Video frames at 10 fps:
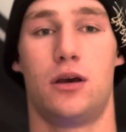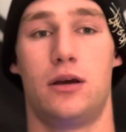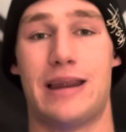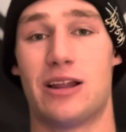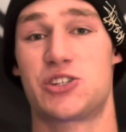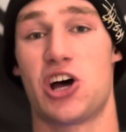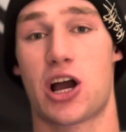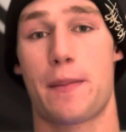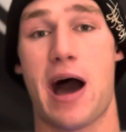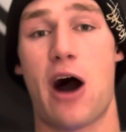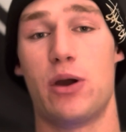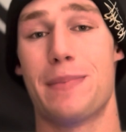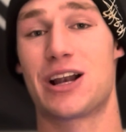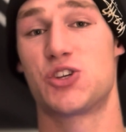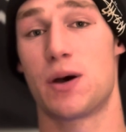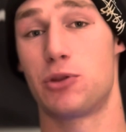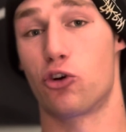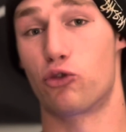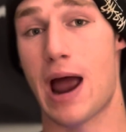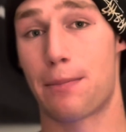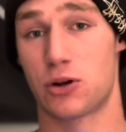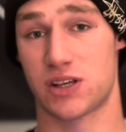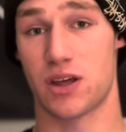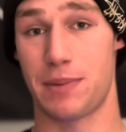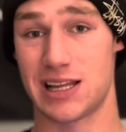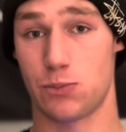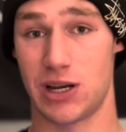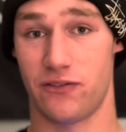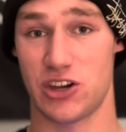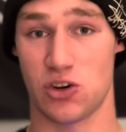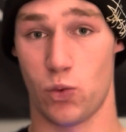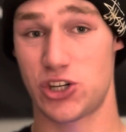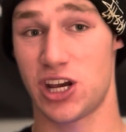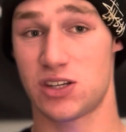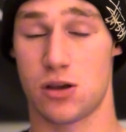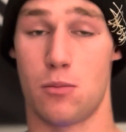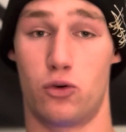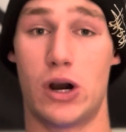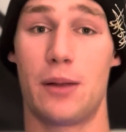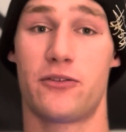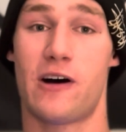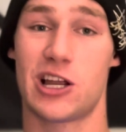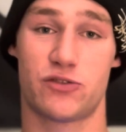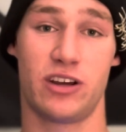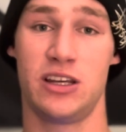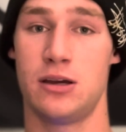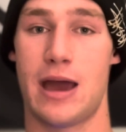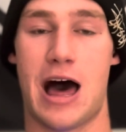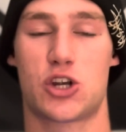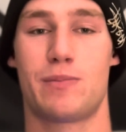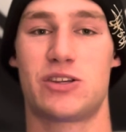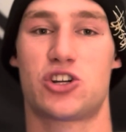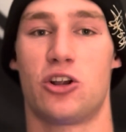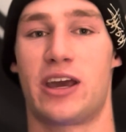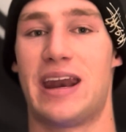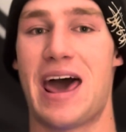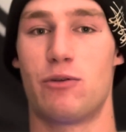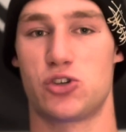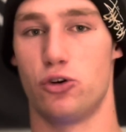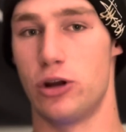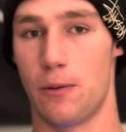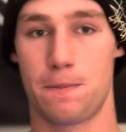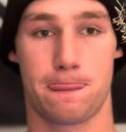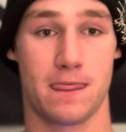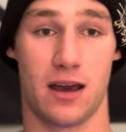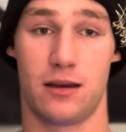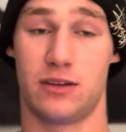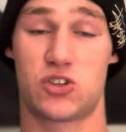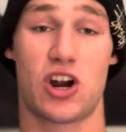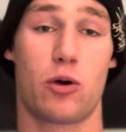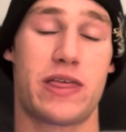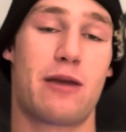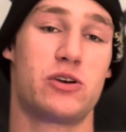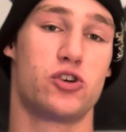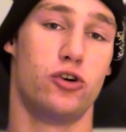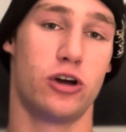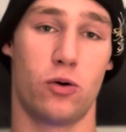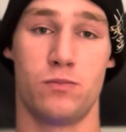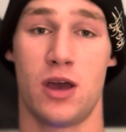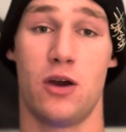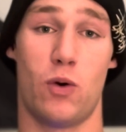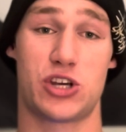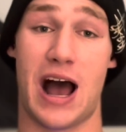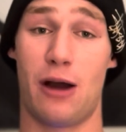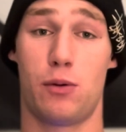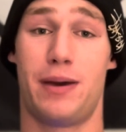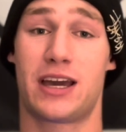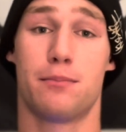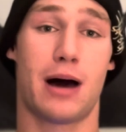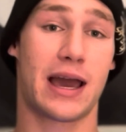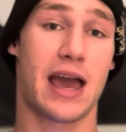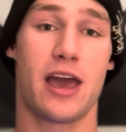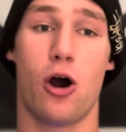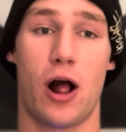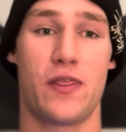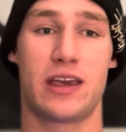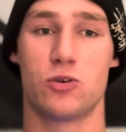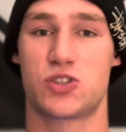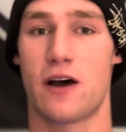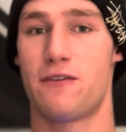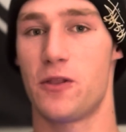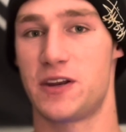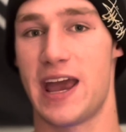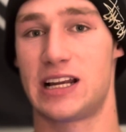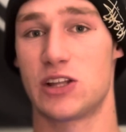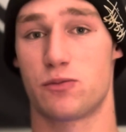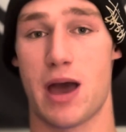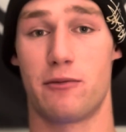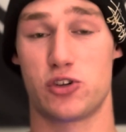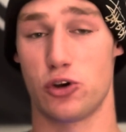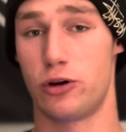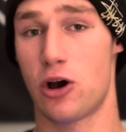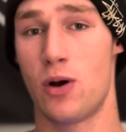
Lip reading: Now let's talk about how he matches up with the grapplers of the bantamweight division, which is Merab Dvalishvili, Aljamain Sterling, and Henry Cejudo. Let's start out with Henry Cejudo, which I would pick him by KO. I think he'll stuff all the takedowns from Henry Cejudo,